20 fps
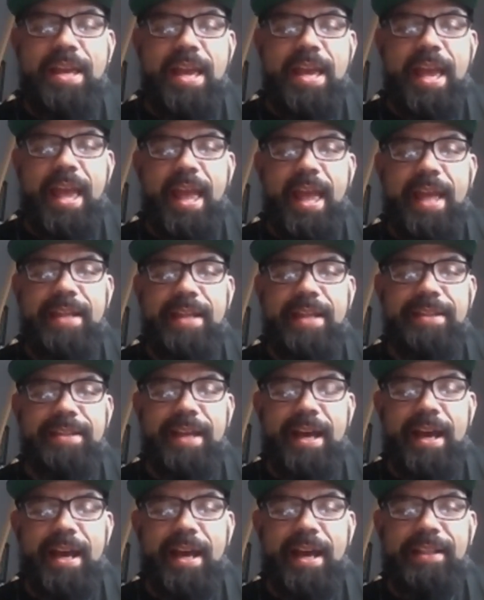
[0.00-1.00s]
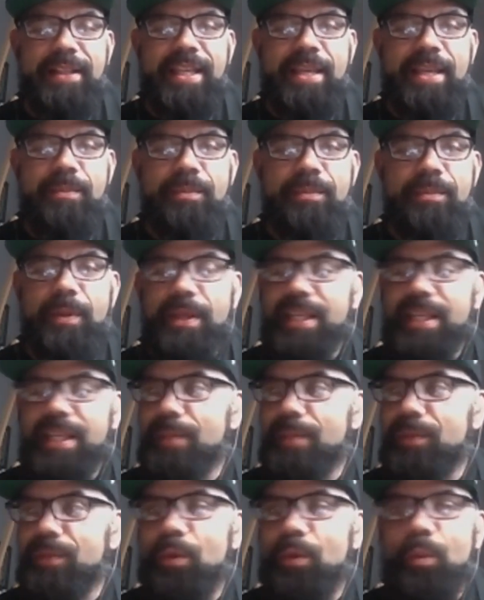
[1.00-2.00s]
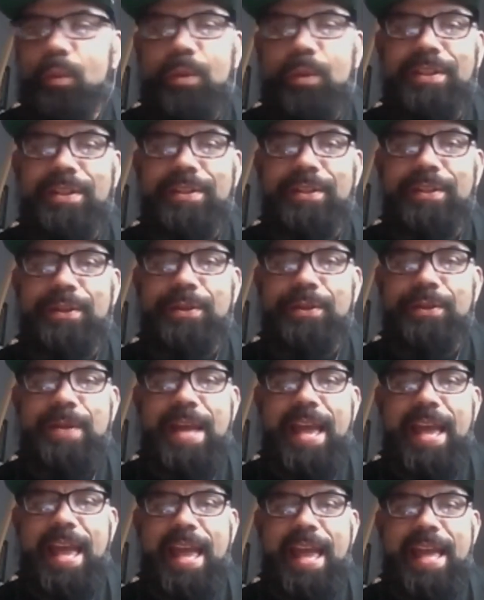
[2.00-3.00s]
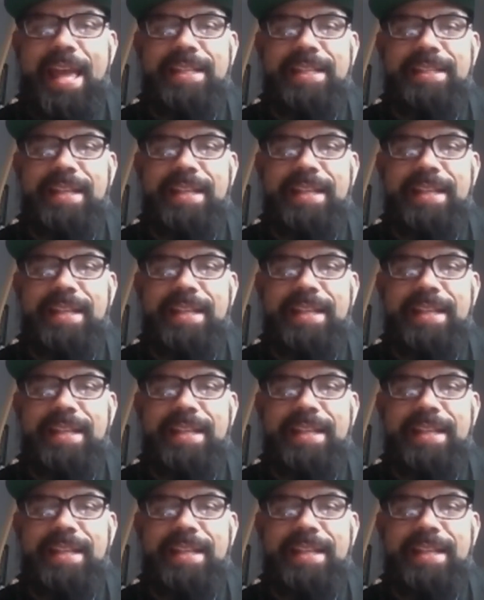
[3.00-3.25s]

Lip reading: and keep doing what you do, and